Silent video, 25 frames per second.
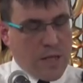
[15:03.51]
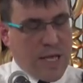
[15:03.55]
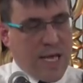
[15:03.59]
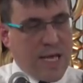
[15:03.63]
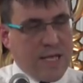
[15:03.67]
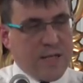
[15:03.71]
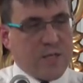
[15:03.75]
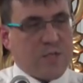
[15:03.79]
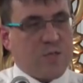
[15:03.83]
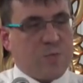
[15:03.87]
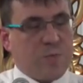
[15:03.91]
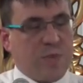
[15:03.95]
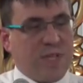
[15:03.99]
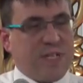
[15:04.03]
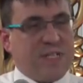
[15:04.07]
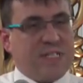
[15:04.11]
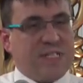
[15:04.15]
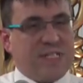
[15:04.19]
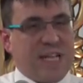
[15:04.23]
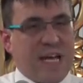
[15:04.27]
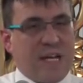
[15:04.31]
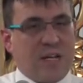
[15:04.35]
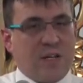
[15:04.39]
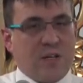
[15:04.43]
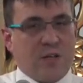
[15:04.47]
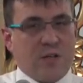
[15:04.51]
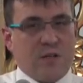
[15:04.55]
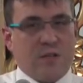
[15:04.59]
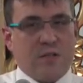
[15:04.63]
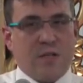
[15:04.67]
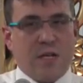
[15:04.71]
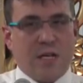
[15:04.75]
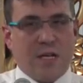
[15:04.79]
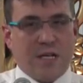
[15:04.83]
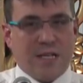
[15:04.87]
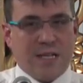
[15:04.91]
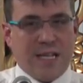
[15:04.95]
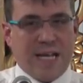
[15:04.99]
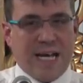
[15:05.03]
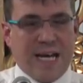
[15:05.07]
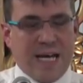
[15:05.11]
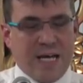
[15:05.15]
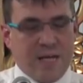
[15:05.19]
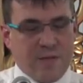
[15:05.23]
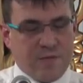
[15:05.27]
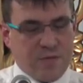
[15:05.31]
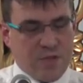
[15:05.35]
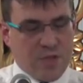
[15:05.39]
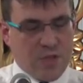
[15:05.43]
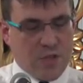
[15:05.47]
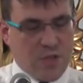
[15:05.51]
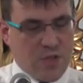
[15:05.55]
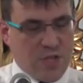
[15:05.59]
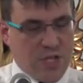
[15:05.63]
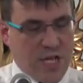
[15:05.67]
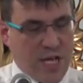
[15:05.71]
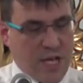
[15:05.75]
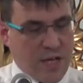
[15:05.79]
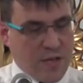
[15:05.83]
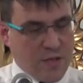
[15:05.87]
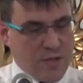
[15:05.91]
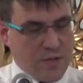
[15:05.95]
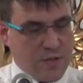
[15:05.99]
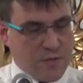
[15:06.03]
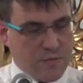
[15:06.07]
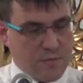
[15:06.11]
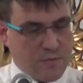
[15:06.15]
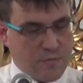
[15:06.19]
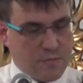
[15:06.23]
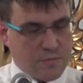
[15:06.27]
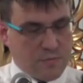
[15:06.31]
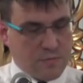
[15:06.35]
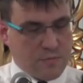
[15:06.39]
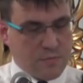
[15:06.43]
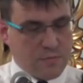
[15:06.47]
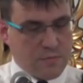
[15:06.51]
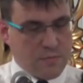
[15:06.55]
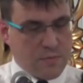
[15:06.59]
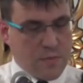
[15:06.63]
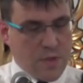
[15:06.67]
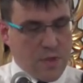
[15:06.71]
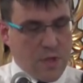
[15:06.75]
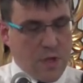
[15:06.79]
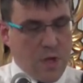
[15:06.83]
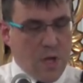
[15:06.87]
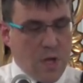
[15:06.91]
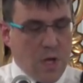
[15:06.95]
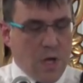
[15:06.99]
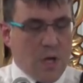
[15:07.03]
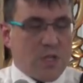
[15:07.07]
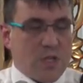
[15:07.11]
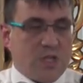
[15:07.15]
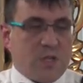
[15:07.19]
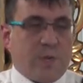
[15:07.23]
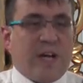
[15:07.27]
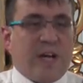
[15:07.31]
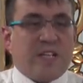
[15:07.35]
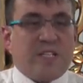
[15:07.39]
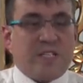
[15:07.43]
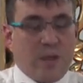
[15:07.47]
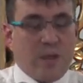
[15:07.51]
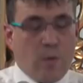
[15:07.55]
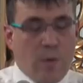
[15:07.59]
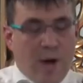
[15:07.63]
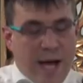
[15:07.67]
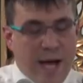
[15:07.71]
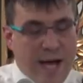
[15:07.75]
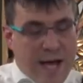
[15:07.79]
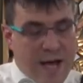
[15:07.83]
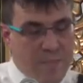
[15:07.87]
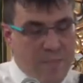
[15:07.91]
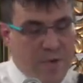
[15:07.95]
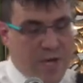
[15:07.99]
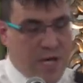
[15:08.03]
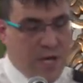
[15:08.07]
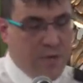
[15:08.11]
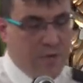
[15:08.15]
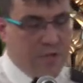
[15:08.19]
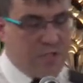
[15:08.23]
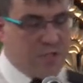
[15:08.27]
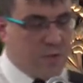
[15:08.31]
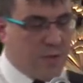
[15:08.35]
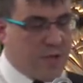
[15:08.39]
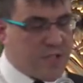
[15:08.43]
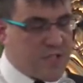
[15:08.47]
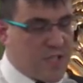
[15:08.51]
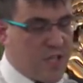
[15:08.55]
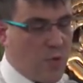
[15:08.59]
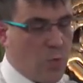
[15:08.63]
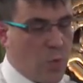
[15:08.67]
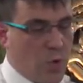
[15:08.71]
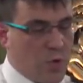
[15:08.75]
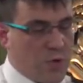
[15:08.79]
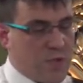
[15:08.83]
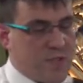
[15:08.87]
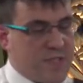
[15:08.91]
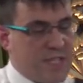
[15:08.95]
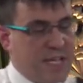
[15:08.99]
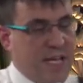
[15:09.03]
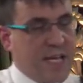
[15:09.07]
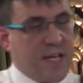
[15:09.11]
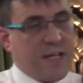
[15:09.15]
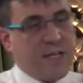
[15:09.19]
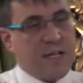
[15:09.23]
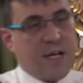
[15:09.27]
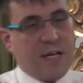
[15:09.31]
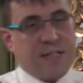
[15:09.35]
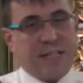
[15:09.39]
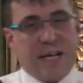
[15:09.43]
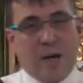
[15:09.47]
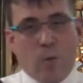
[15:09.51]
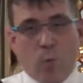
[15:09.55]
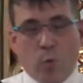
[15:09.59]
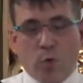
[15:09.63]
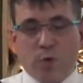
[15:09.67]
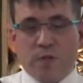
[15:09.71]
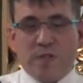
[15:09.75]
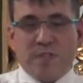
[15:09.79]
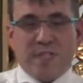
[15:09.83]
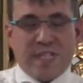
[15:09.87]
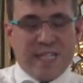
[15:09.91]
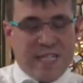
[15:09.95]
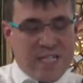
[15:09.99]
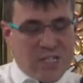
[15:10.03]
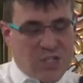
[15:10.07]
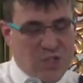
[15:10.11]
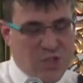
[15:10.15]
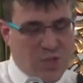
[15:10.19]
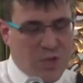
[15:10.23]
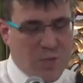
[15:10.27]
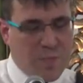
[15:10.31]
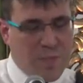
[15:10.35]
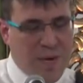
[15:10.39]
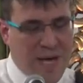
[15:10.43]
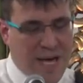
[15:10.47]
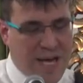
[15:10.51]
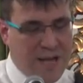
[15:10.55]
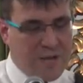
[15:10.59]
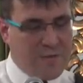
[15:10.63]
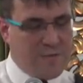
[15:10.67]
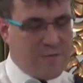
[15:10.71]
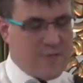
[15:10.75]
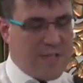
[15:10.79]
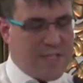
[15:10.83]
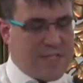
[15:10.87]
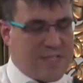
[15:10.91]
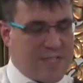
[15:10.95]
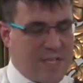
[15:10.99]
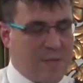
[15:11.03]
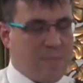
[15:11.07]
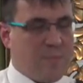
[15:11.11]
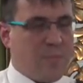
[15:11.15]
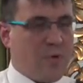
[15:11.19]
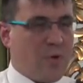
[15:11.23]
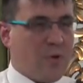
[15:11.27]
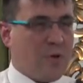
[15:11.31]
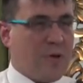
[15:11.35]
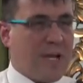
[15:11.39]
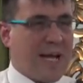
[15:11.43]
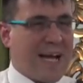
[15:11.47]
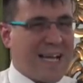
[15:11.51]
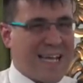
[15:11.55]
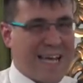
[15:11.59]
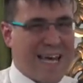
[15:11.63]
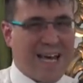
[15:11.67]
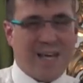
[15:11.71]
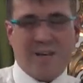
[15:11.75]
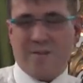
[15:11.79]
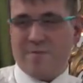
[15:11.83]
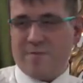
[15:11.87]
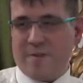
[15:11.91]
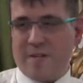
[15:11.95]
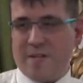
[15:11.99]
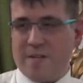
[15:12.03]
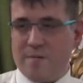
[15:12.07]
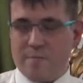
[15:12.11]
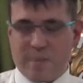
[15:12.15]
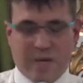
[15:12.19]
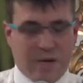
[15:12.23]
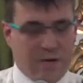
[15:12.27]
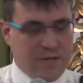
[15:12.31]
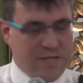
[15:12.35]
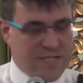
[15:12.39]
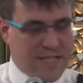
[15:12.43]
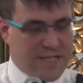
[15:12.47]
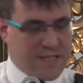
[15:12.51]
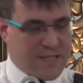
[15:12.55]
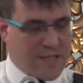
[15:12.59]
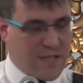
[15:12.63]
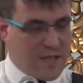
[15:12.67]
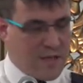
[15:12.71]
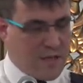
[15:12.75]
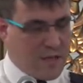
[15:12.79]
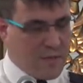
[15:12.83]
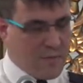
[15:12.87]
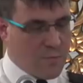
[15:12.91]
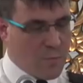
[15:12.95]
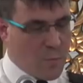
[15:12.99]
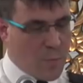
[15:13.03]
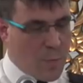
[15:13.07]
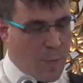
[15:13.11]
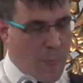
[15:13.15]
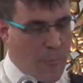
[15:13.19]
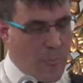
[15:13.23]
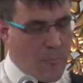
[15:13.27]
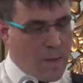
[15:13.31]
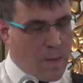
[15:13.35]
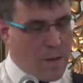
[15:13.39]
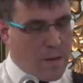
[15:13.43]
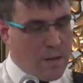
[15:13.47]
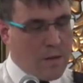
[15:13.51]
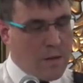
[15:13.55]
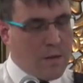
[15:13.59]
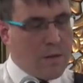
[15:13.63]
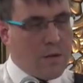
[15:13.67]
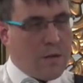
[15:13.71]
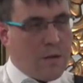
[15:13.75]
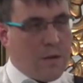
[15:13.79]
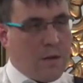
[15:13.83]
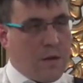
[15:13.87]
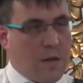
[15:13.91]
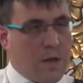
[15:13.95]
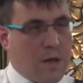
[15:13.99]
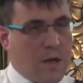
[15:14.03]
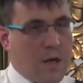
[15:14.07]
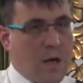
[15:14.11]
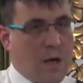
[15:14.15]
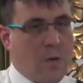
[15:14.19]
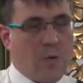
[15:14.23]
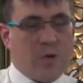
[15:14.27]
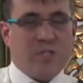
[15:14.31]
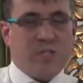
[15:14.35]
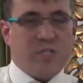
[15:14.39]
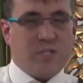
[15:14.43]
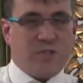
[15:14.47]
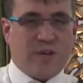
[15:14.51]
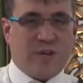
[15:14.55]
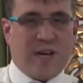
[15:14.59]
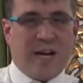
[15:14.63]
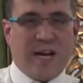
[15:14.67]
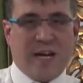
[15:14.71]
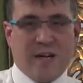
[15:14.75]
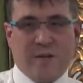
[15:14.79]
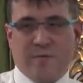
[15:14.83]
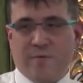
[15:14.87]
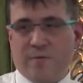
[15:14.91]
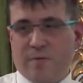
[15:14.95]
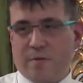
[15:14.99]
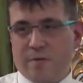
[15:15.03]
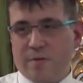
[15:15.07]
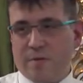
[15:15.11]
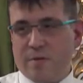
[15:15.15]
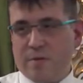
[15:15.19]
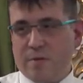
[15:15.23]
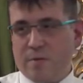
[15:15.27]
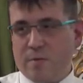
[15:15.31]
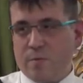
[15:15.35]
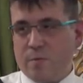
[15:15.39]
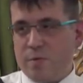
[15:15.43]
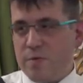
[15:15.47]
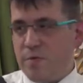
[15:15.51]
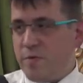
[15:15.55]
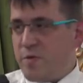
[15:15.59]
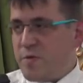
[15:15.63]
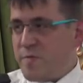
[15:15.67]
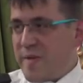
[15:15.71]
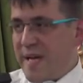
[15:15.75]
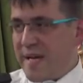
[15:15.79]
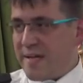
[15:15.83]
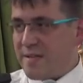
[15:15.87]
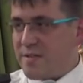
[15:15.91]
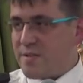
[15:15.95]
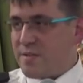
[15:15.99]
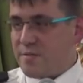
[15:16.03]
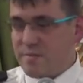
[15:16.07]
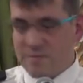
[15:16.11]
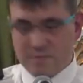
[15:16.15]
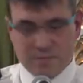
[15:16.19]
In a split second, lives change. So actually why I'm here is to ask you one thing, and that one thing is so painfully simple, I kind of feel embarrassed asking you. I want you to drive with respect.